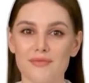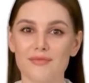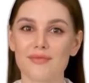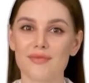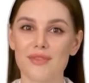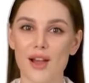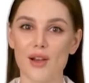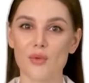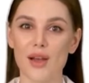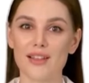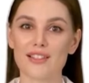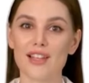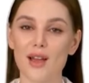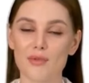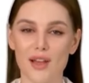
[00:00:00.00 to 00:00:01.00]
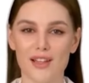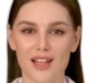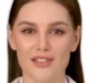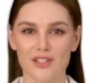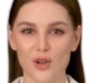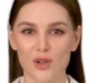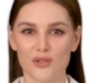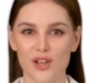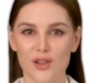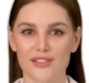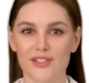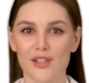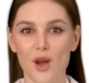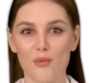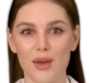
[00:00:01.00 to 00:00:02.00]
The Women's World Cup is set
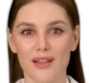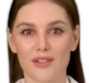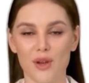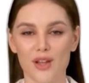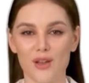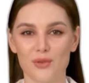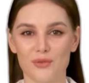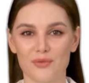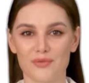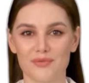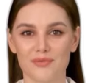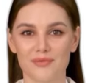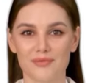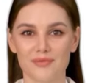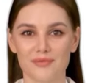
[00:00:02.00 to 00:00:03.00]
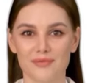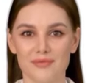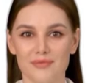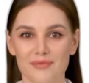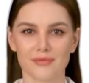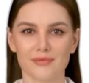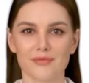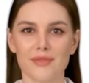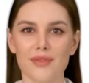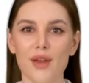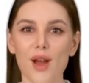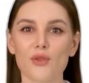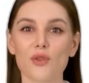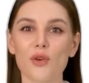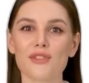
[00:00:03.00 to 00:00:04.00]
to be a thrilling tournament filled with talent,
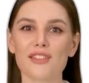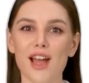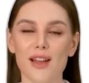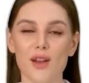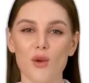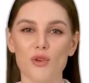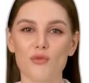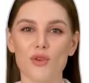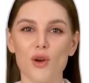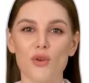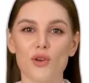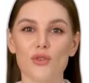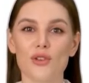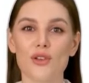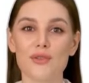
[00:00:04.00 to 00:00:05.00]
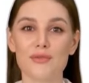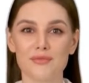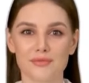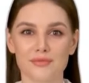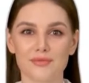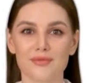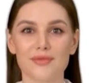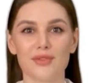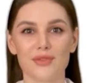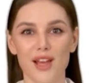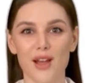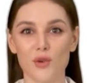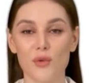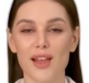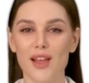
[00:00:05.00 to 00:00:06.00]
passion, and unforgettable
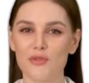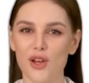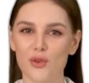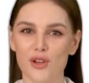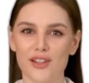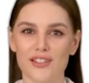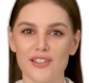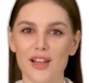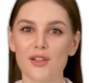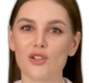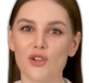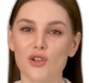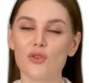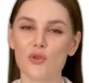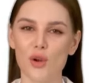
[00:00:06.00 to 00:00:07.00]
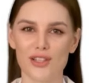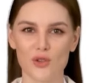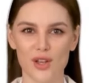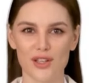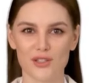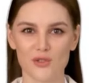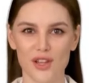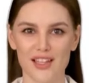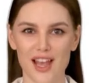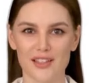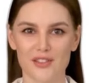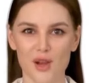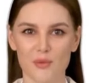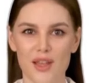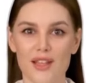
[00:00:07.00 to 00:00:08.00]
moments. Stay tuned for more
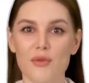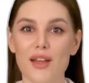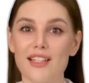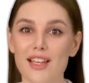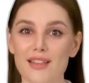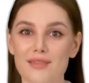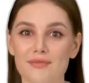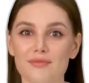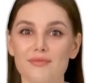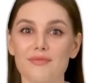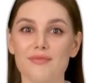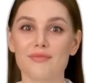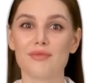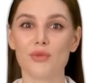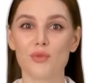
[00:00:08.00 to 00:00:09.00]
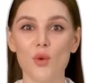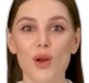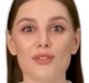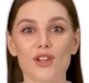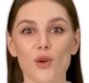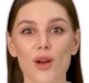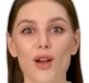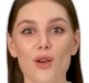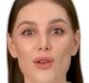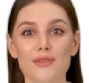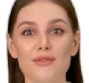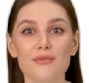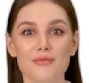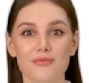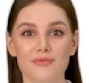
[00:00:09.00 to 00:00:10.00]
updates and coverage as we get closer to the
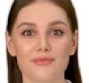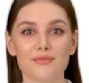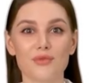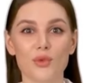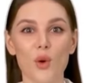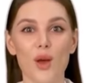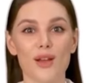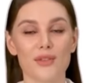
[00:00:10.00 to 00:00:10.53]
big event.